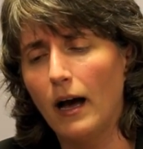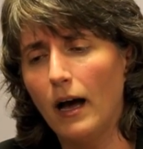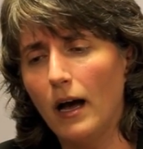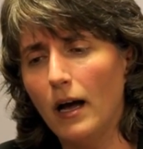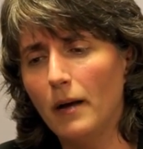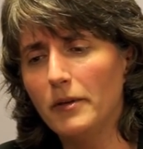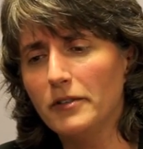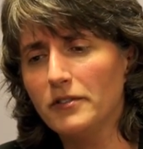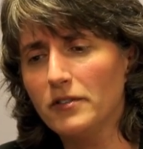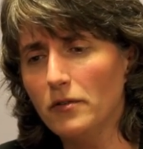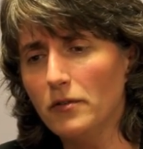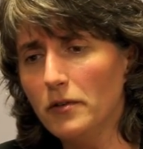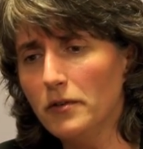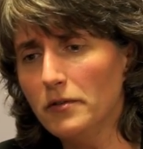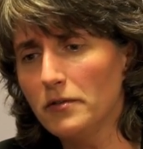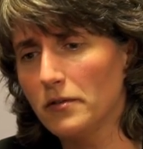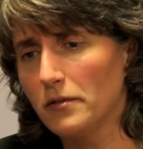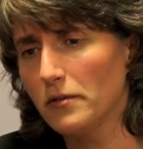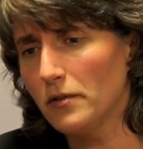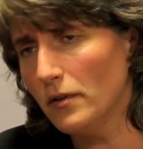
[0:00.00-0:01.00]
And so
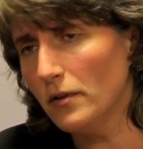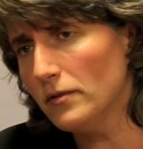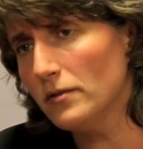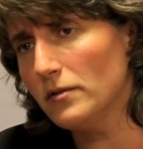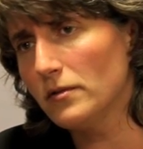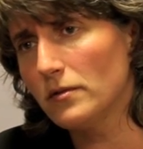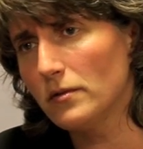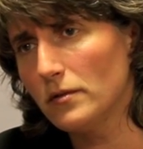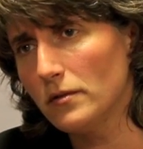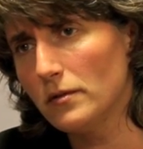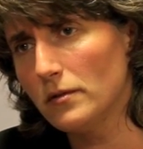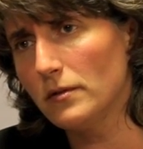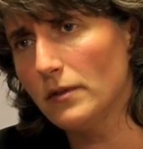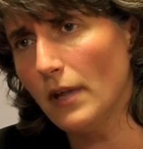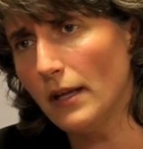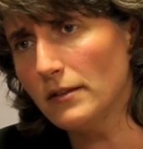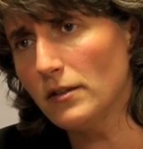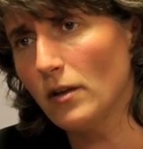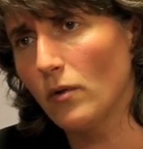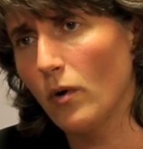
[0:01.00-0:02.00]

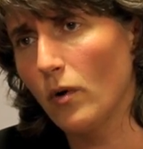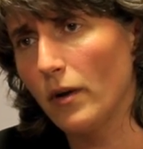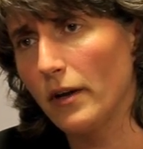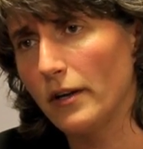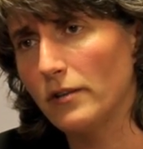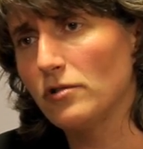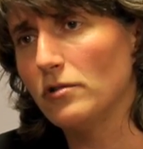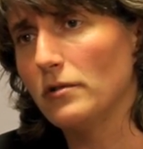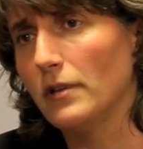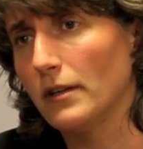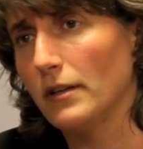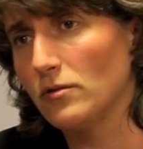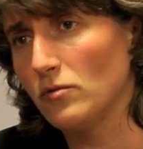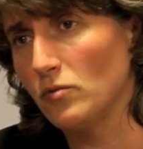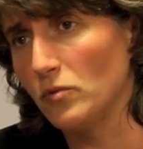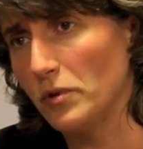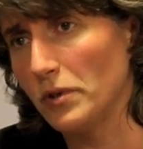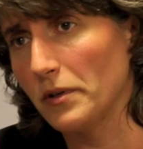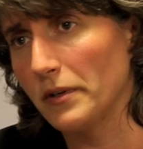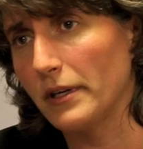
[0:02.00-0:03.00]
that's an issue
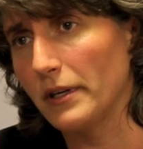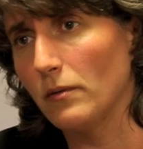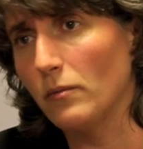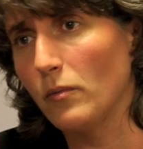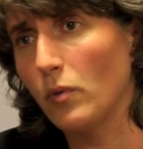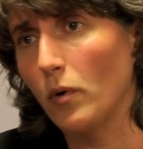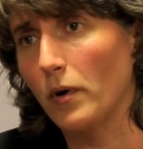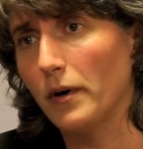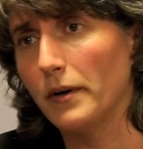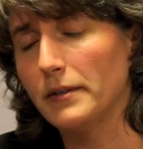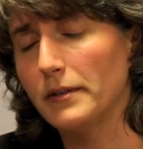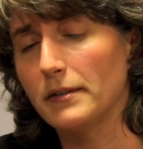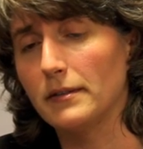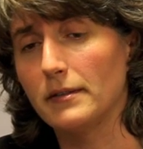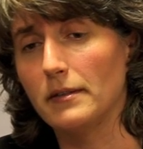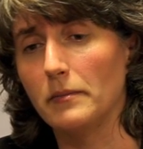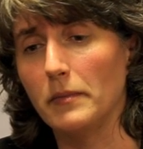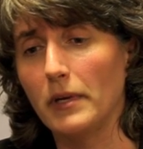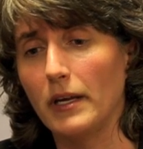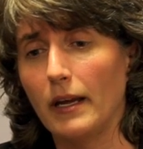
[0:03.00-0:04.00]
that's really important
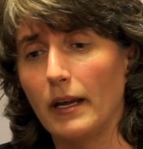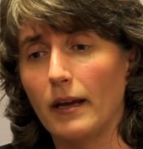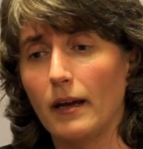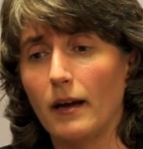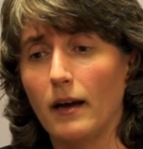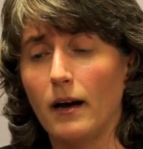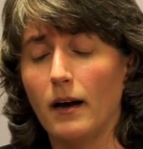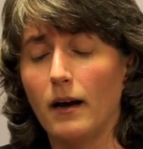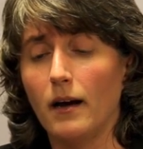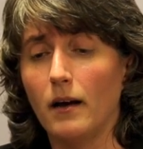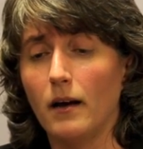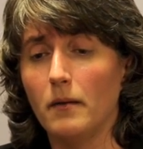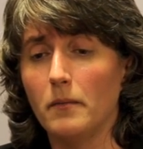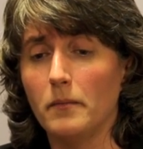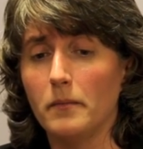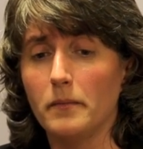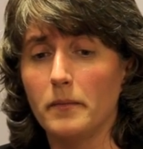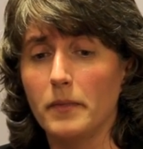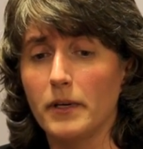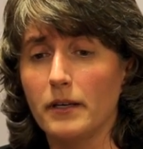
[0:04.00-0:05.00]
to me,
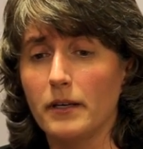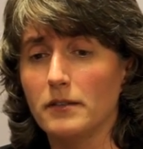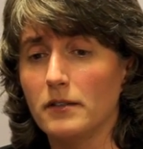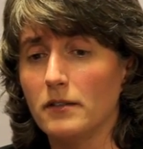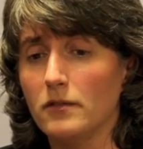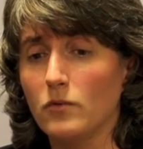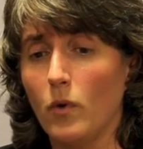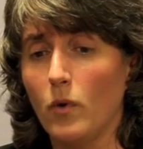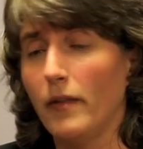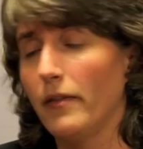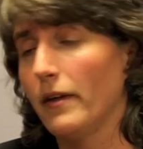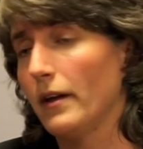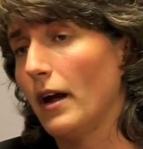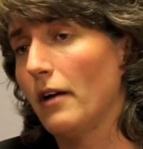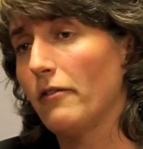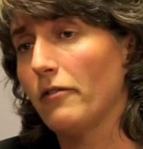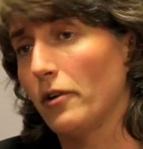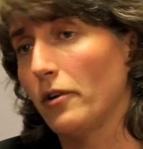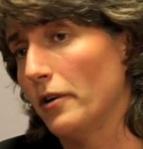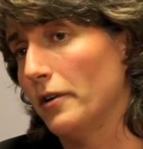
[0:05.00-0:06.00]
because it's one that
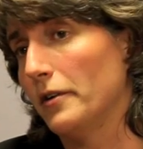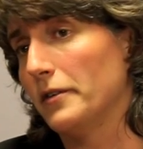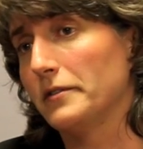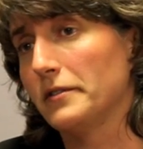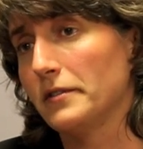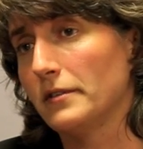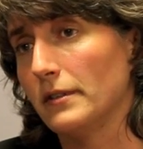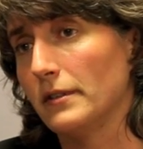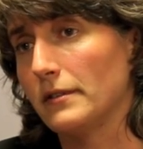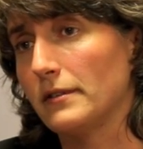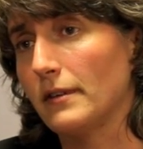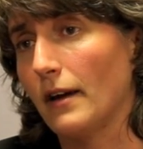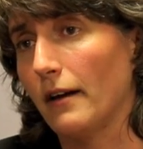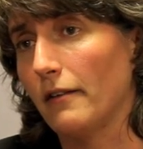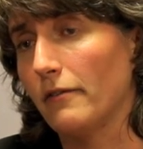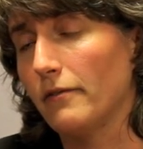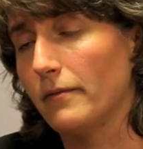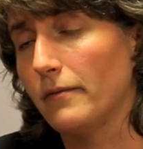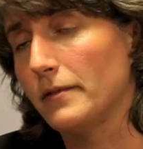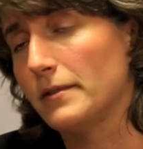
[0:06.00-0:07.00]
I've heard since
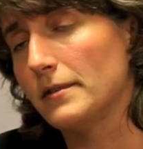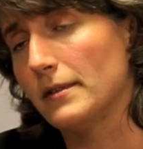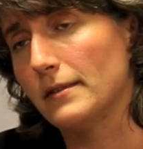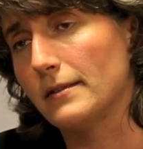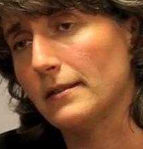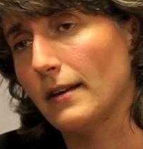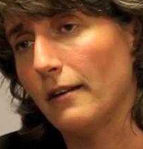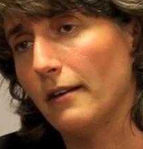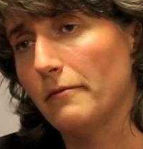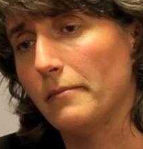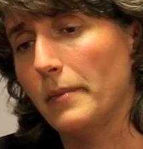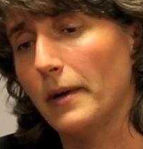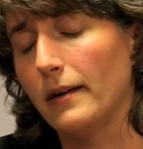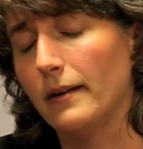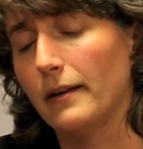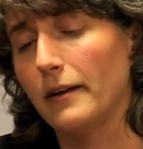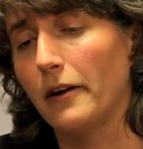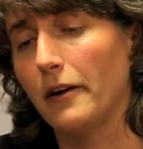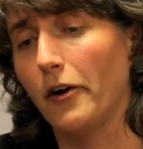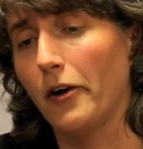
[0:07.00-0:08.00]
I've
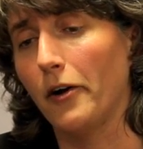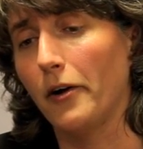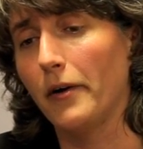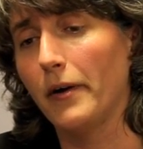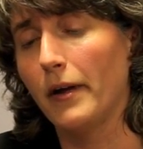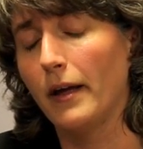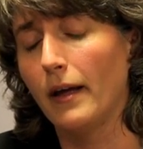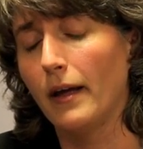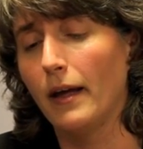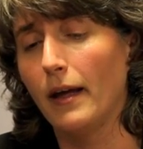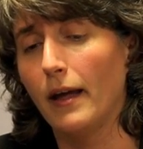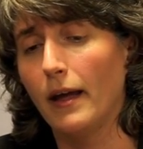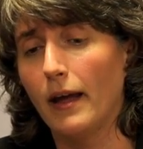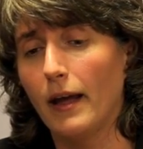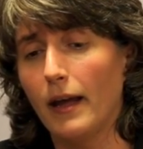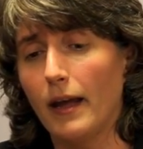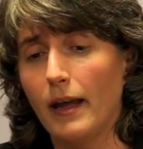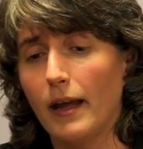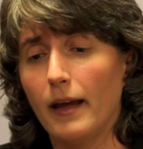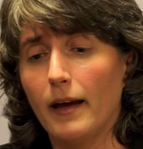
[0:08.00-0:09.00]
been here,
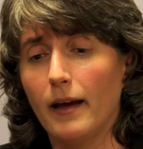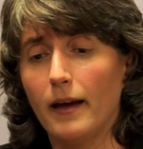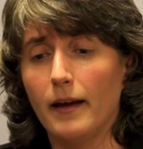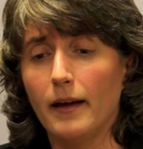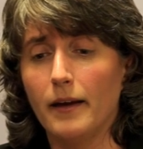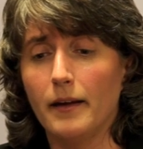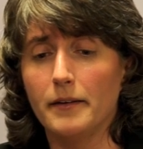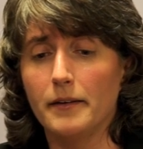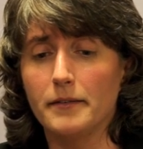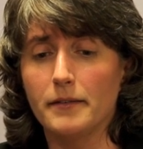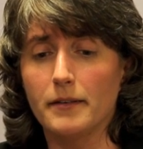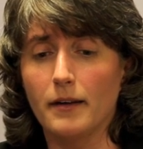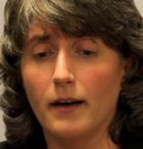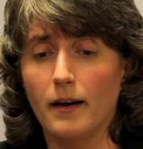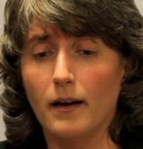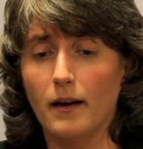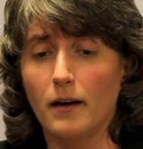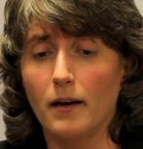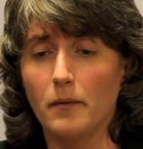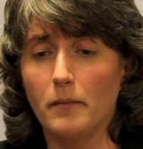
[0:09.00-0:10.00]
and
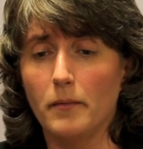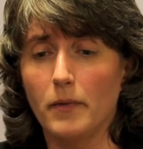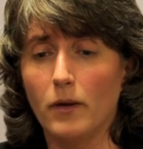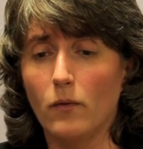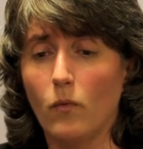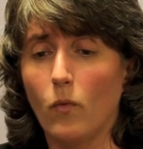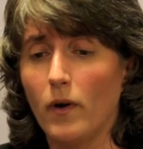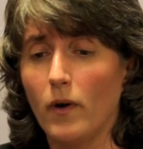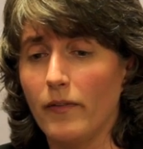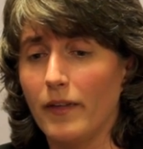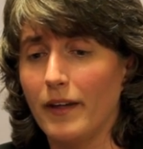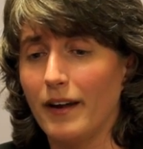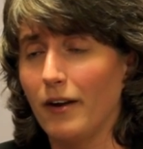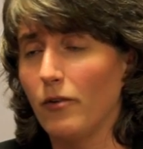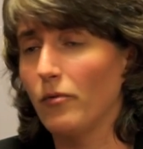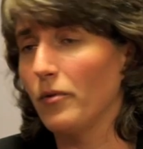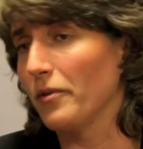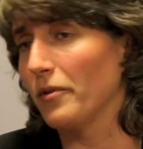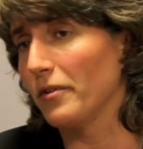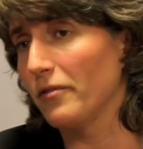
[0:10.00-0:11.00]
one that
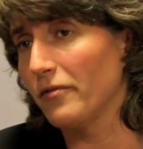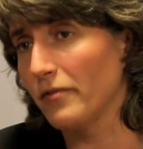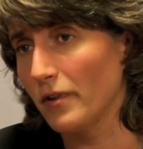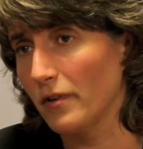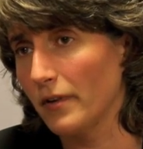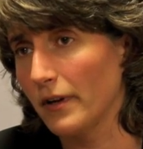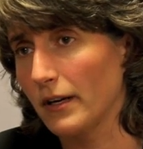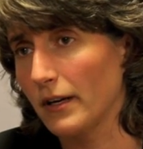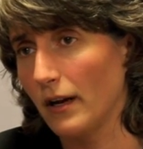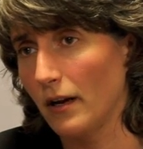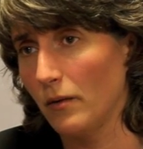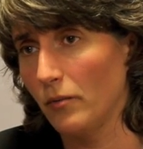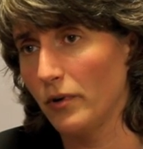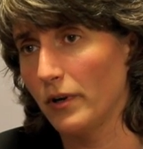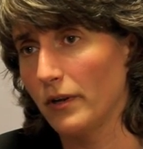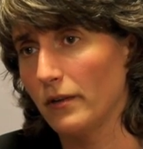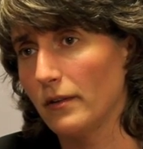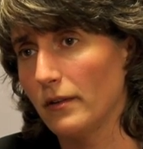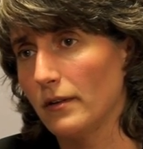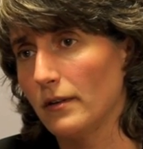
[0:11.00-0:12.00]
I really feel like I
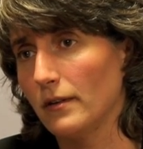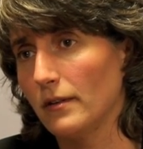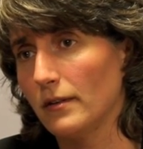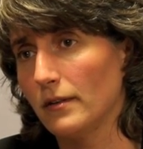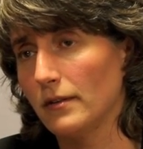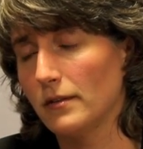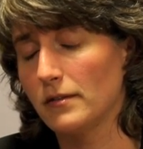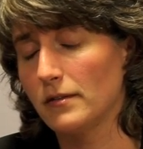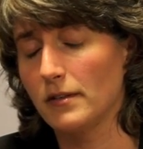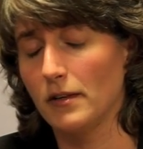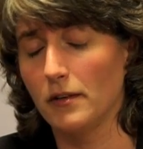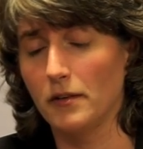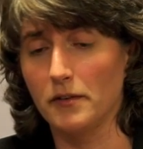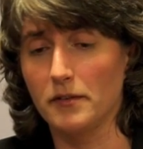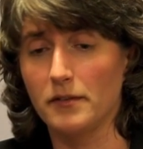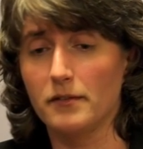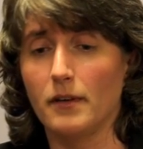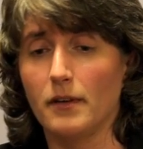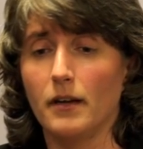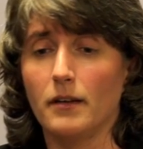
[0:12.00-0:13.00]
bring the skill
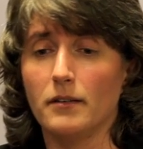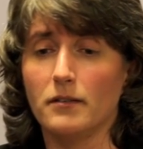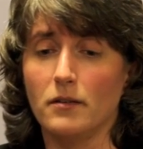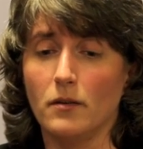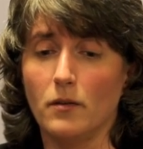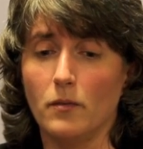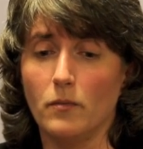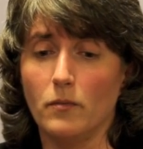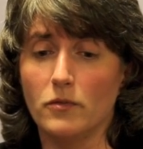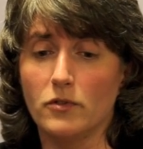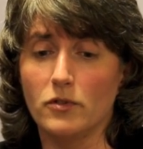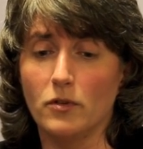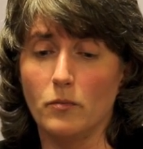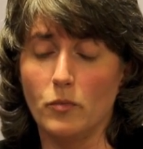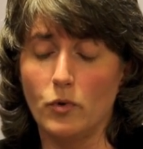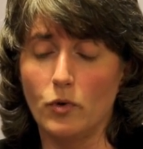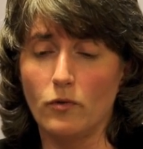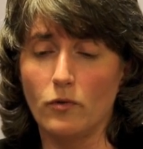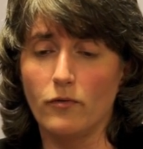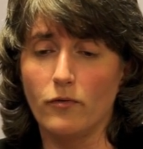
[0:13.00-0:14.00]
set to
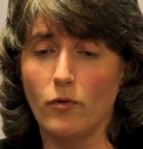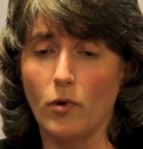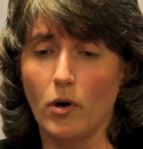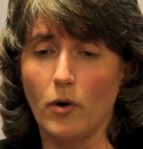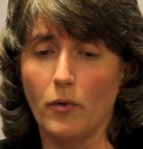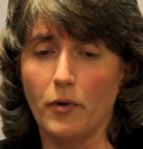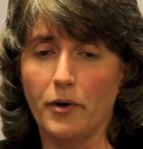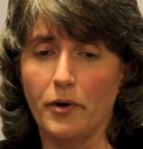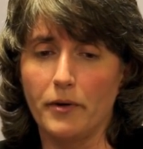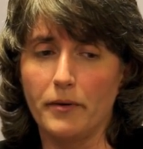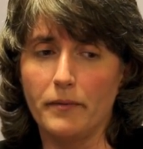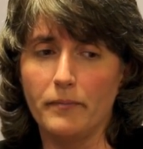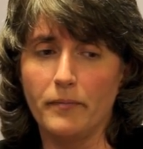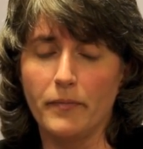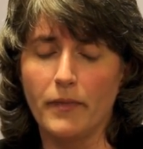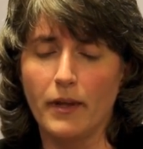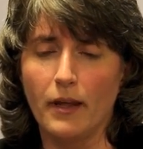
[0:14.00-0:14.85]
move forward.